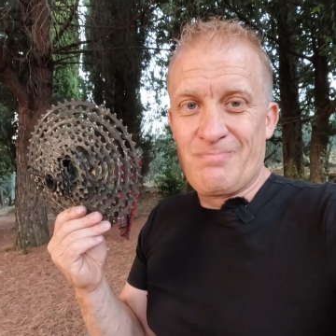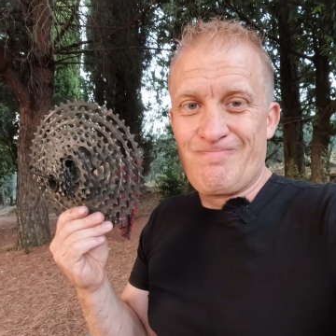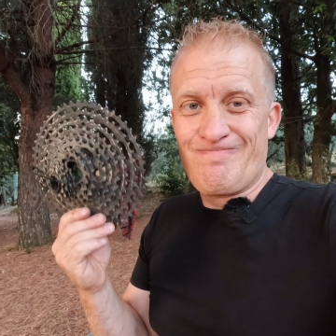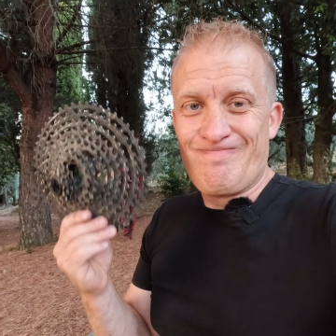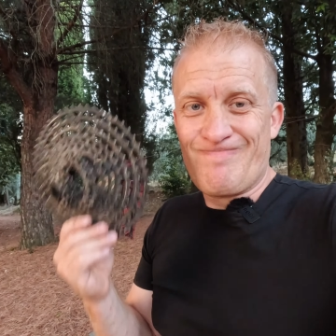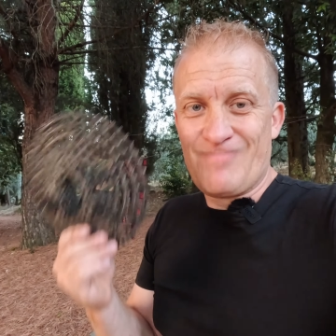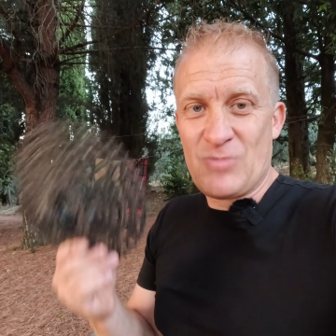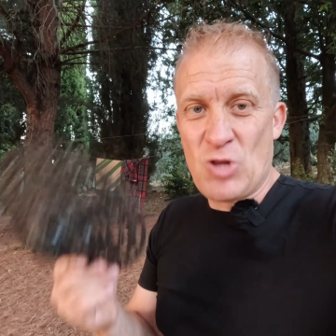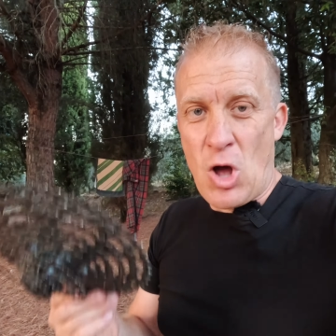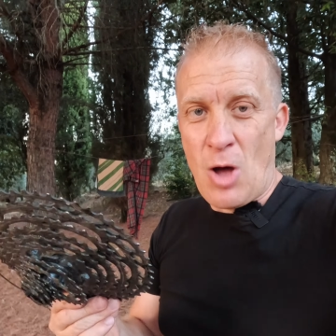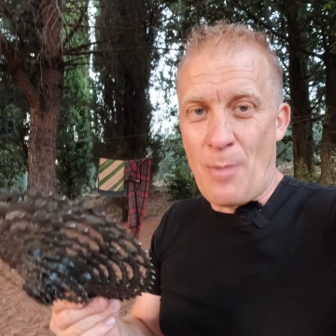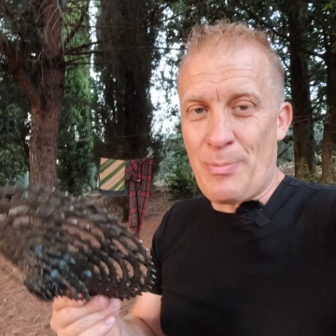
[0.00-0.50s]

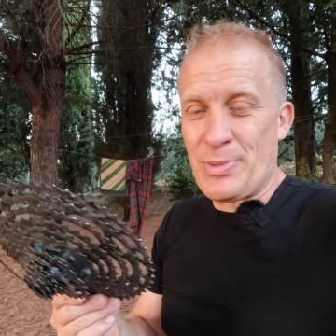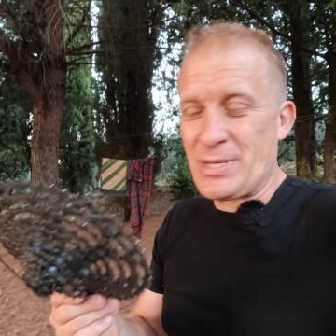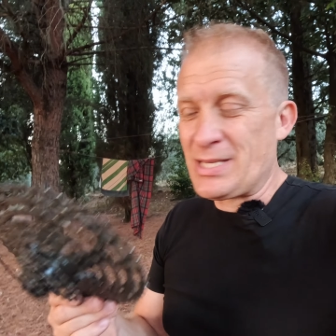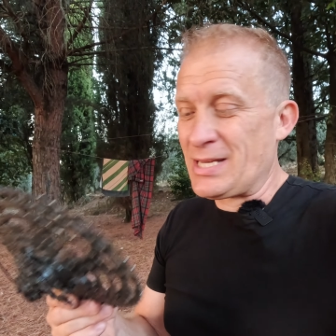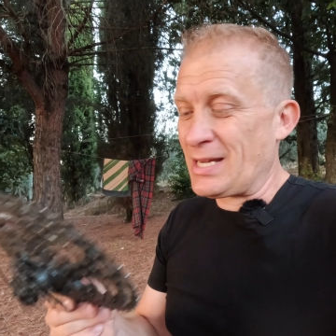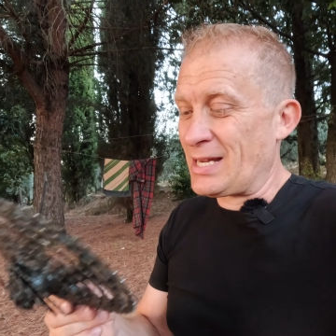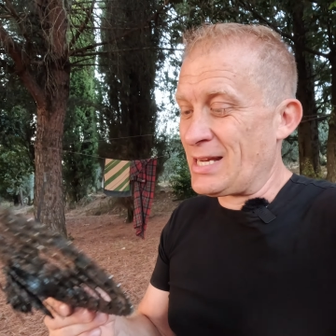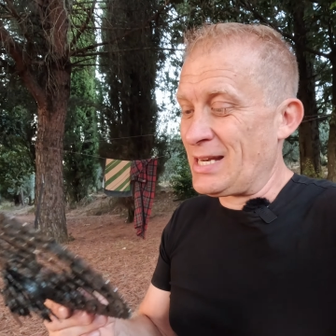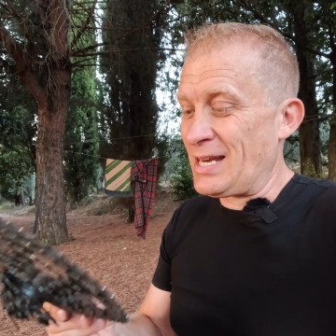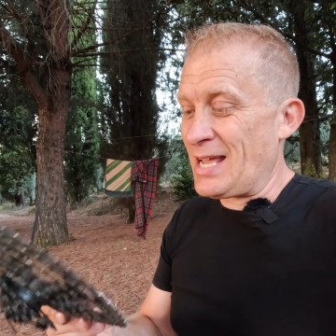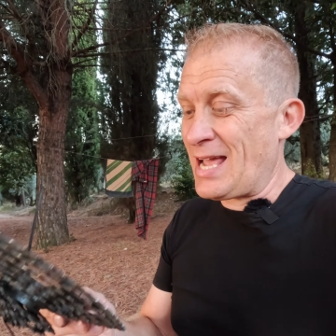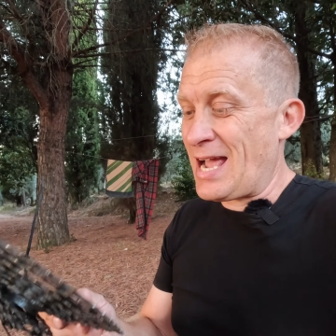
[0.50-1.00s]
Not
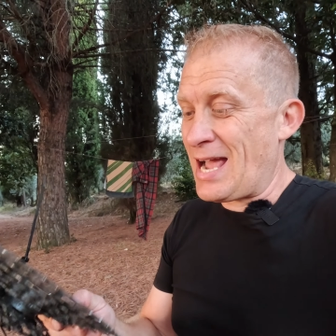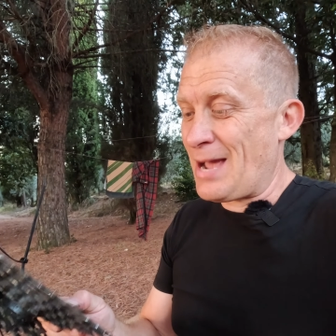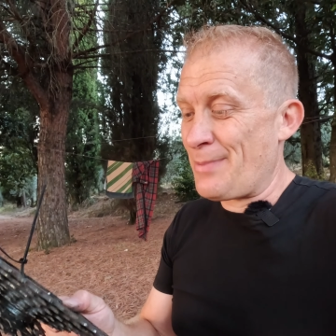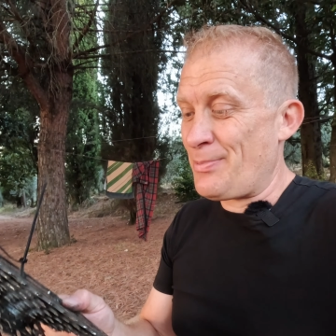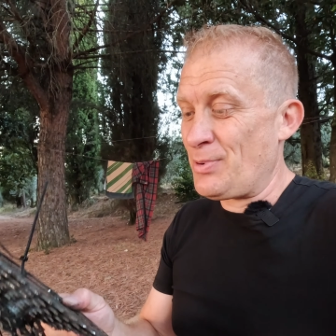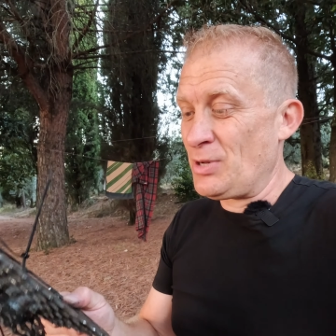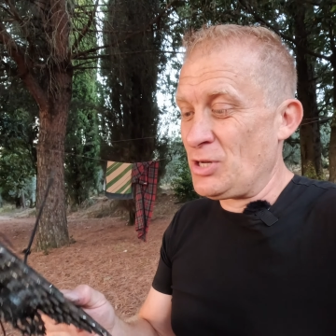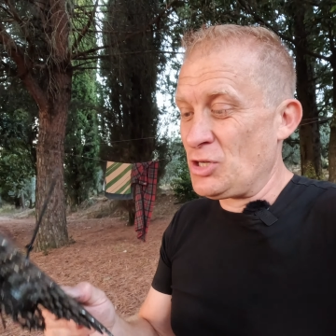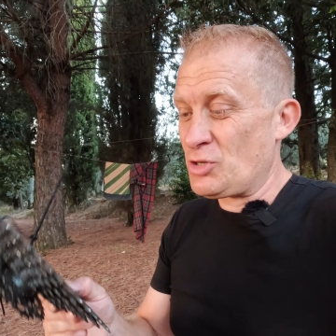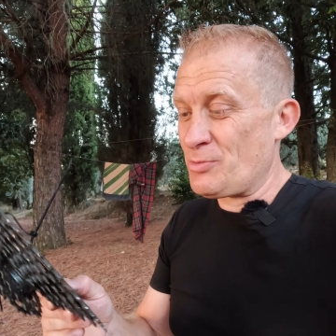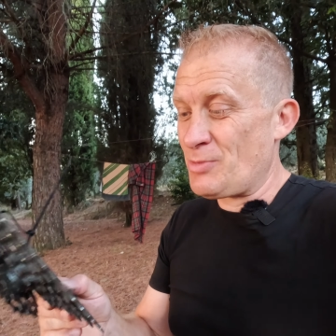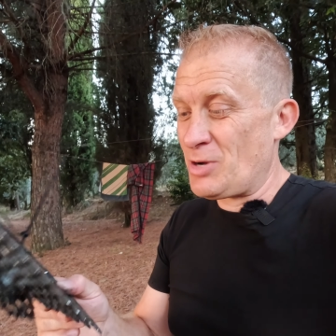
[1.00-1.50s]
particularly
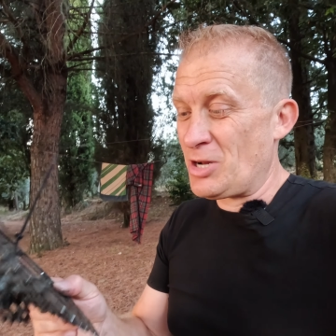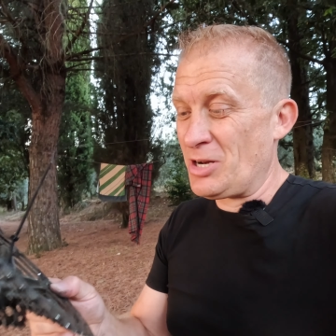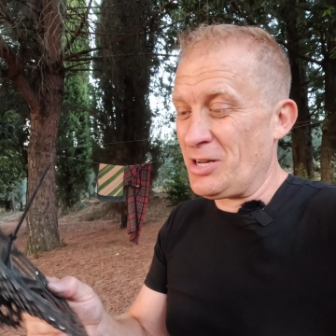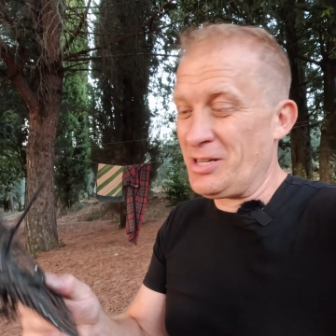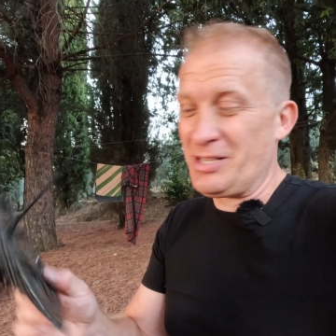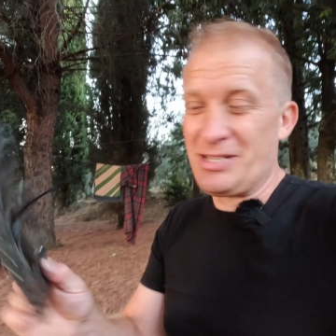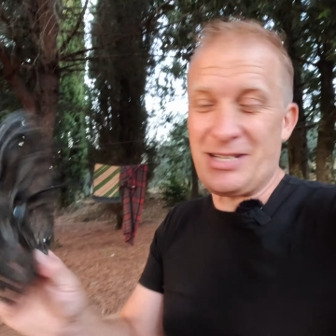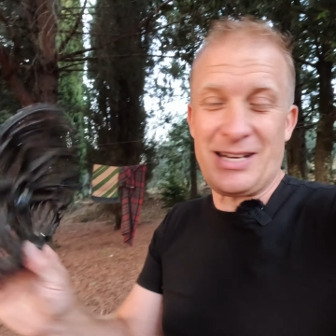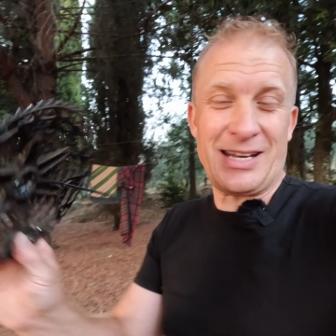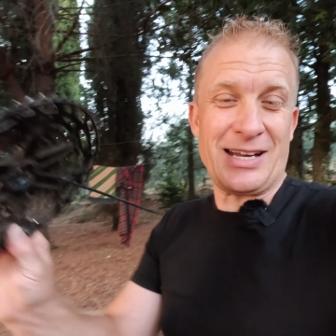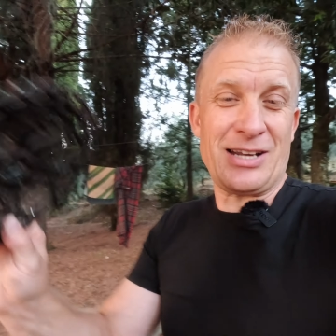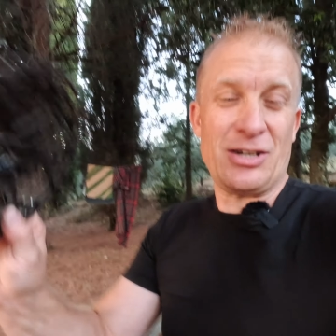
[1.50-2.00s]
happy. Shimano
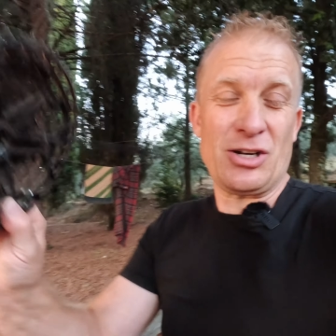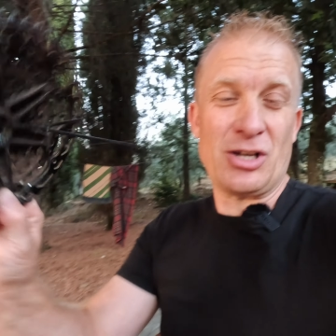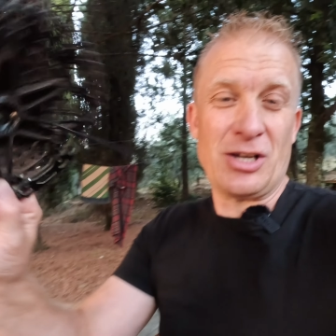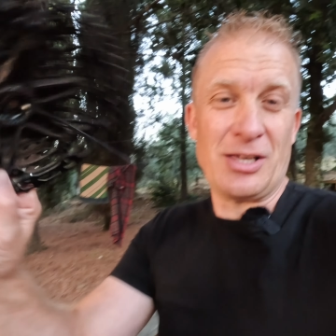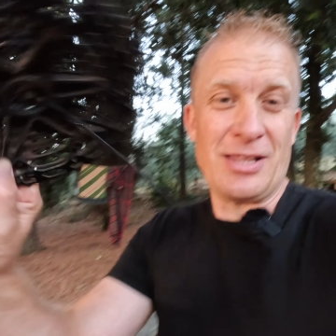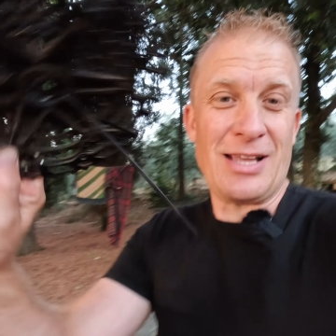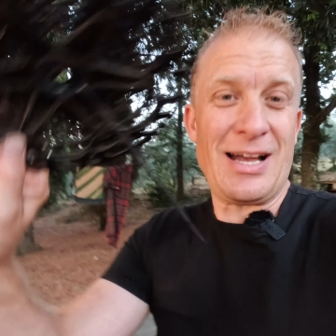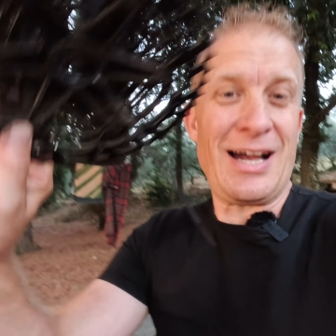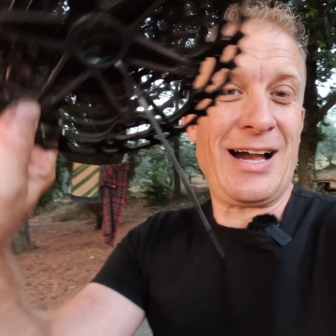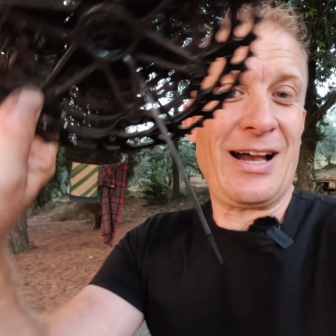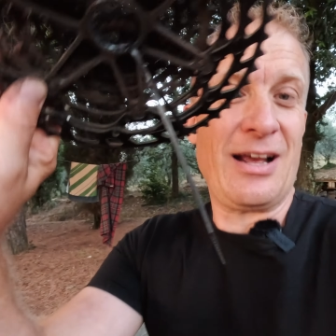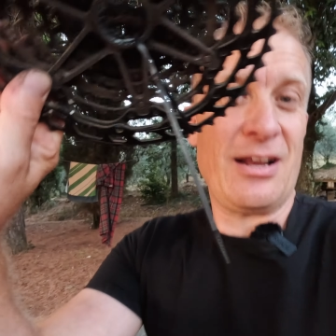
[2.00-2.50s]
need to take a look at
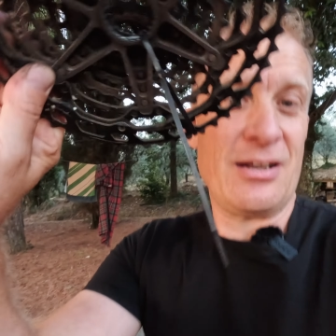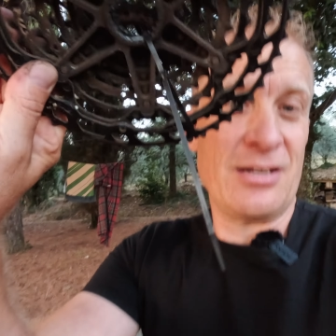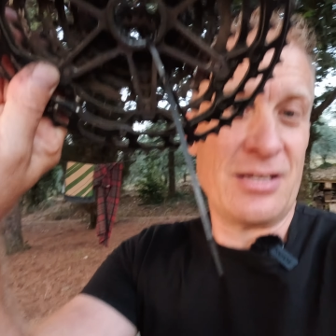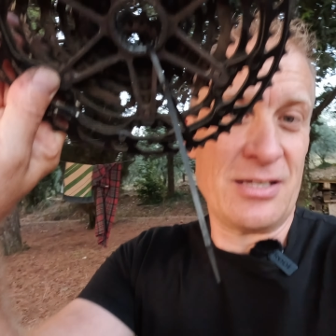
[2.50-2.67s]
that